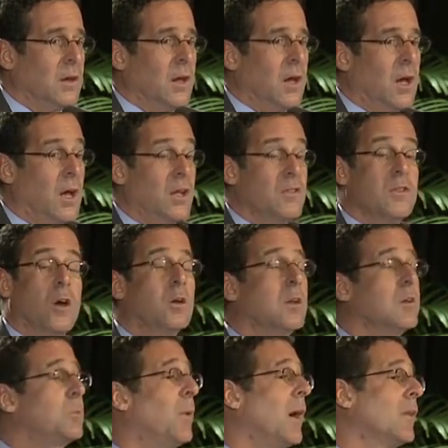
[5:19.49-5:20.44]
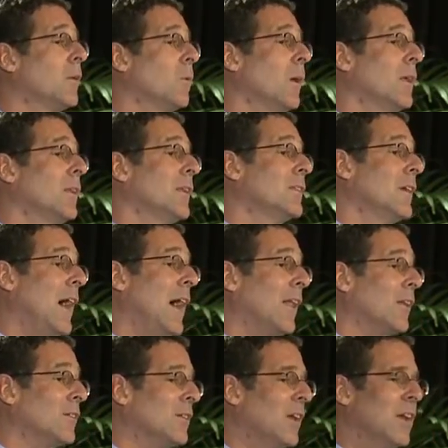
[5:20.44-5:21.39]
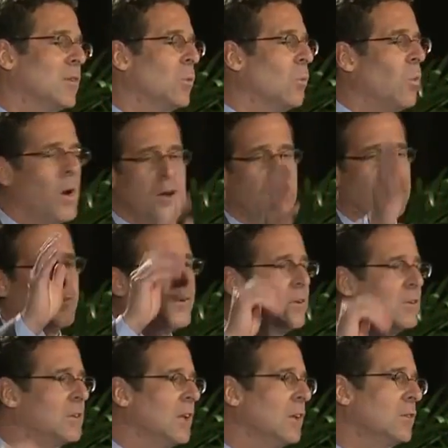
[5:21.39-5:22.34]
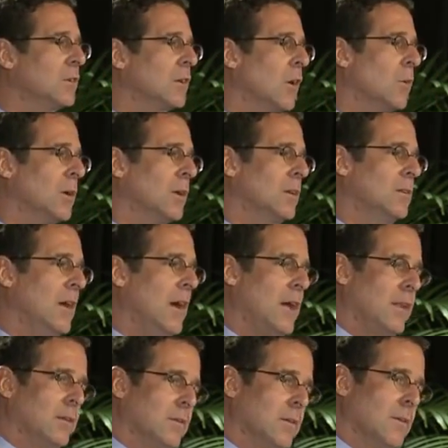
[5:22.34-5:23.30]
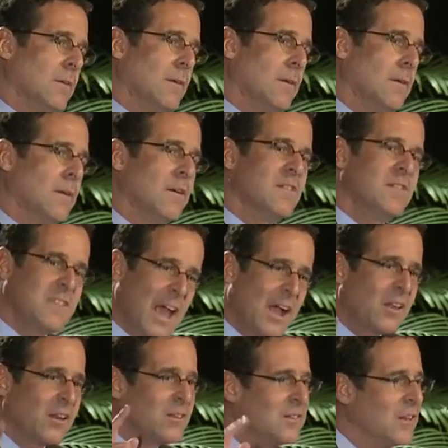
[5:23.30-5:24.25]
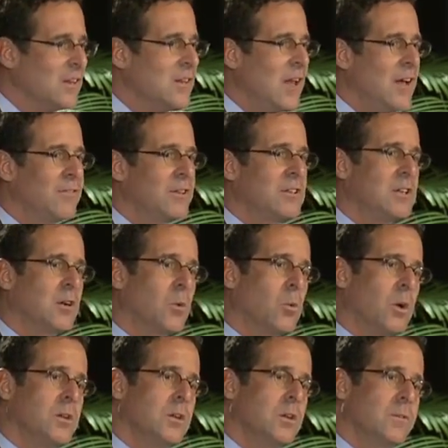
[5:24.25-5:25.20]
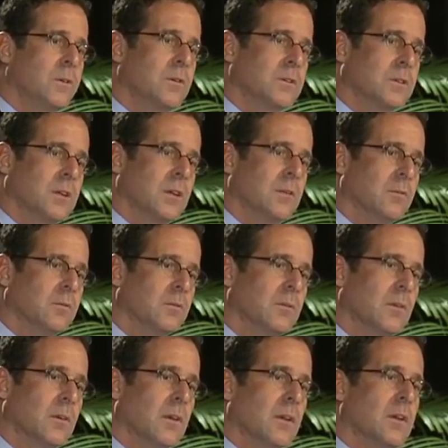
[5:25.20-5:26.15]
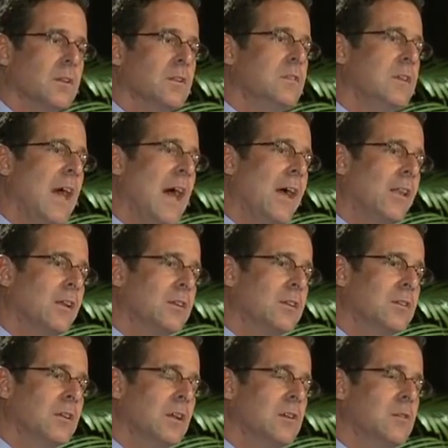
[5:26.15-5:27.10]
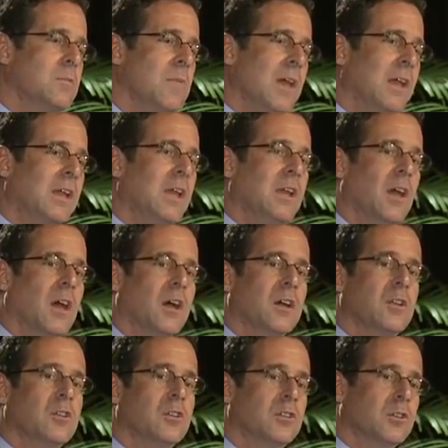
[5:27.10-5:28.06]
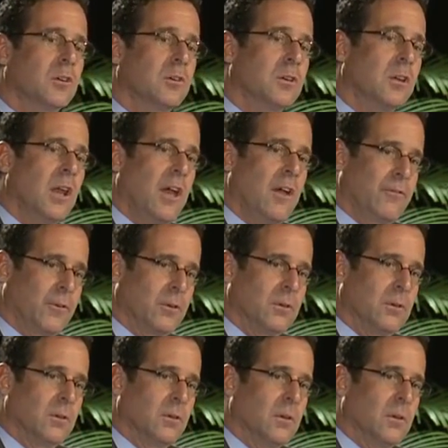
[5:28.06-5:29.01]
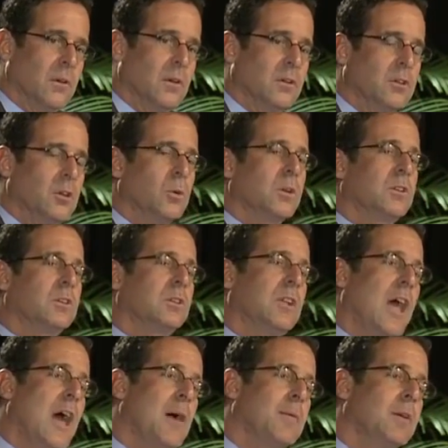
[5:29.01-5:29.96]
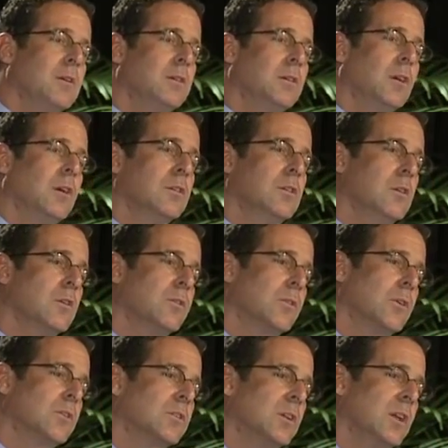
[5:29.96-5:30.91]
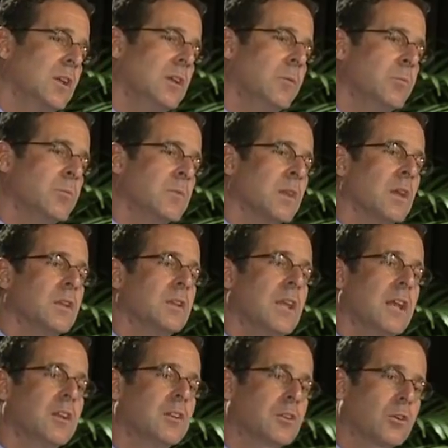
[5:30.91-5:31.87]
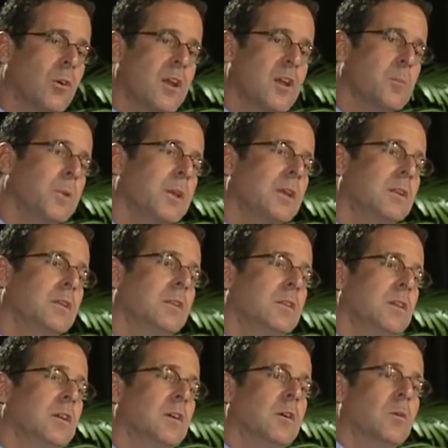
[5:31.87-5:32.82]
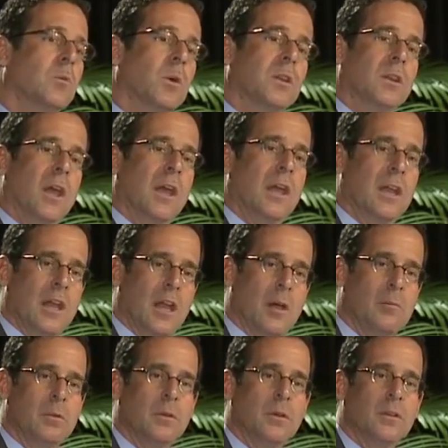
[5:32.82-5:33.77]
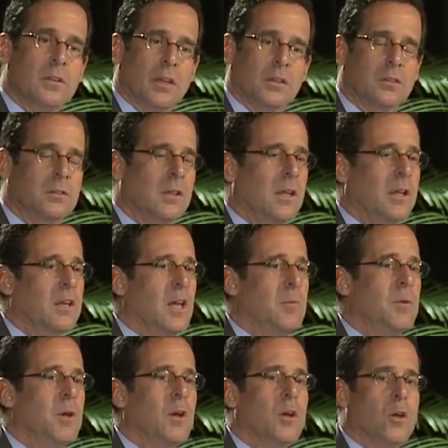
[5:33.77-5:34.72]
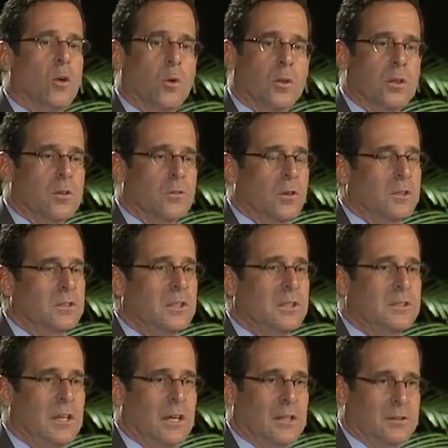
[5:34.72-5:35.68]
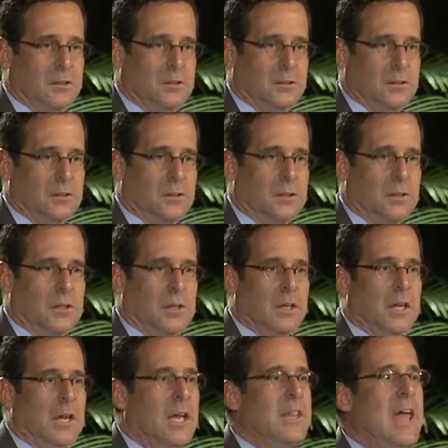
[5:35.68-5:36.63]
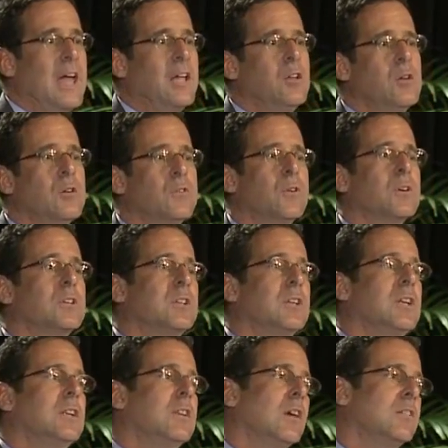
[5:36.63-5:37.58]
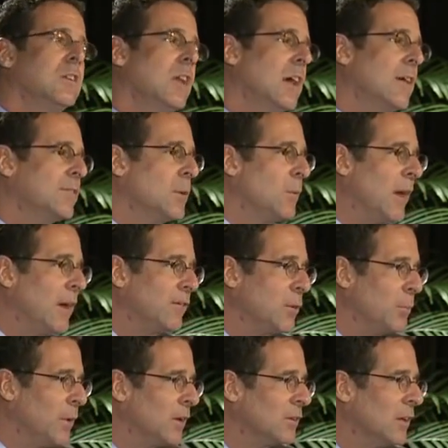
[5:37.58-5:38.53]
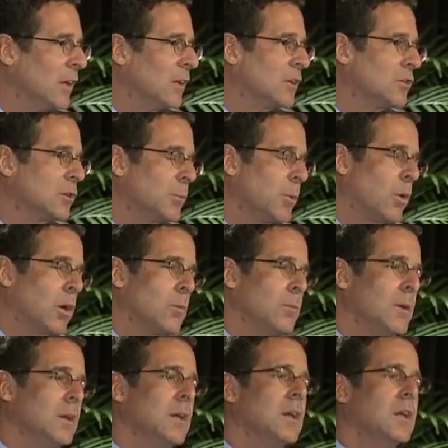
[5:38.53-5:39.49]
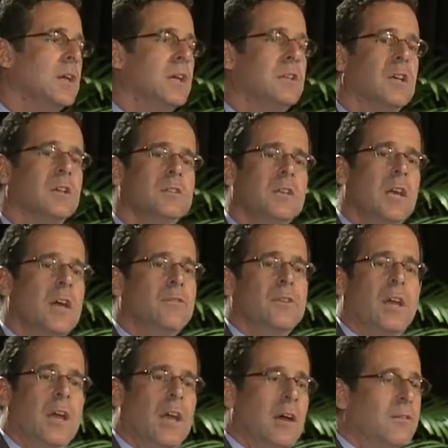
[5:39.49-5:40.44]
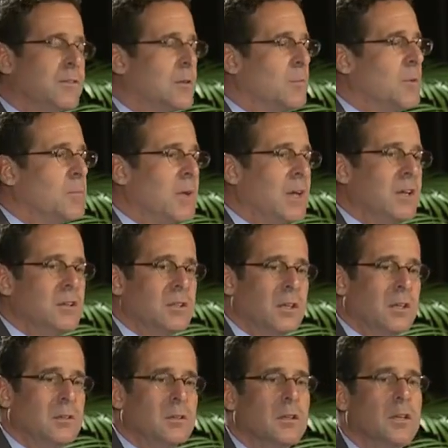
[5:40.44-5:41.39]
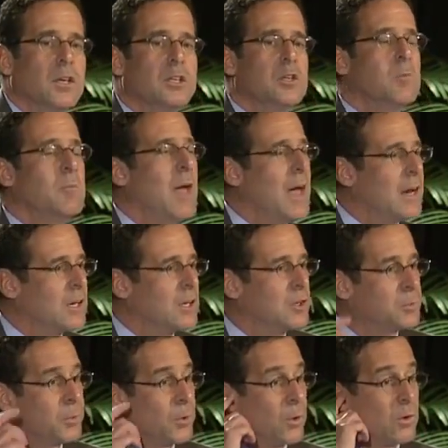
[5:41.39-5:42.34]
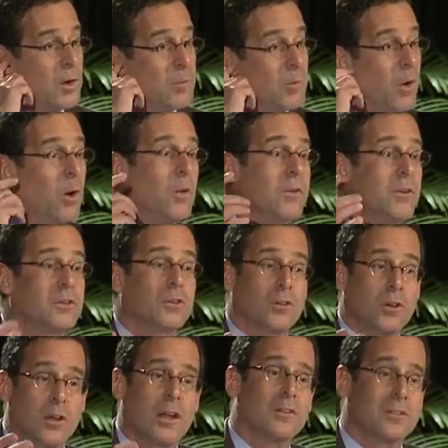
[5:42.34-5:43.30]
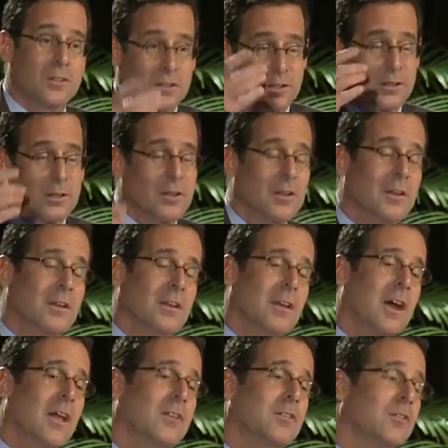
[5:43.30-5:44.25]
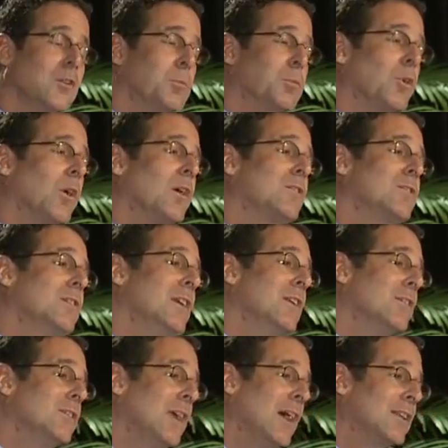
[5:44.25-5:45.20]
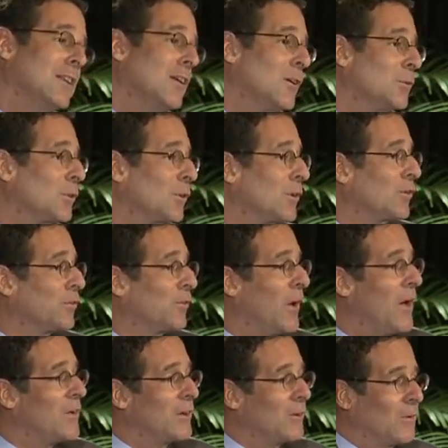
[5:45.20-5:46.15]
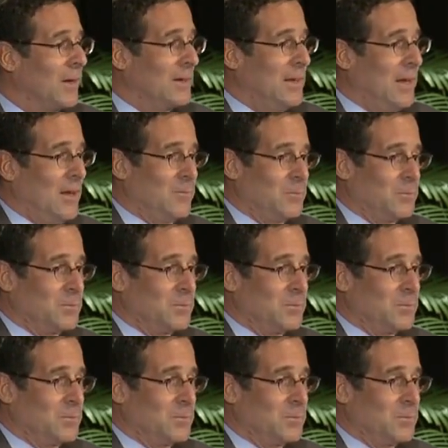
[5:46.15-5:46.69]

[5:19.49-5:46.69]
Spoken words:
Notice, by the way, that Dallas, as wonderful as things are going in Dallas, Dallas didn't have a Tier 1 university. Dallas is making a concerted effort to establish a university that is credibly at the tier with A&M, Texas A&M, or the University of Texas. And that university doesn't have to have the best English department. It doesn't have to have some amazing humanities program. All these are good. I see the College of Liberal Arts dean is out there. I'm sure he's frowning right now.